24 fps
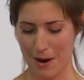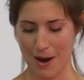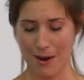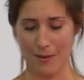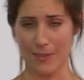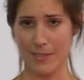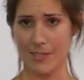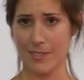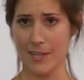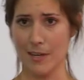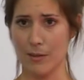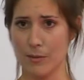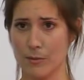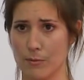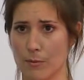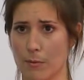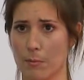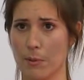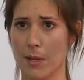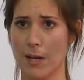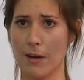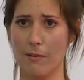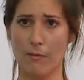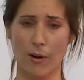how the cells
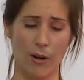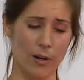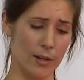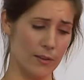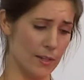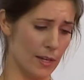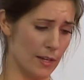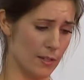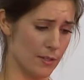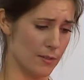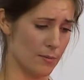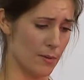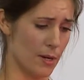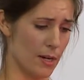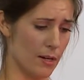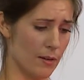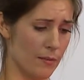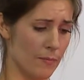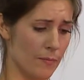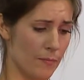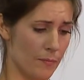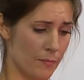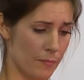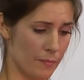will play a role in that as
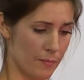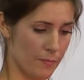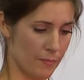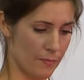well.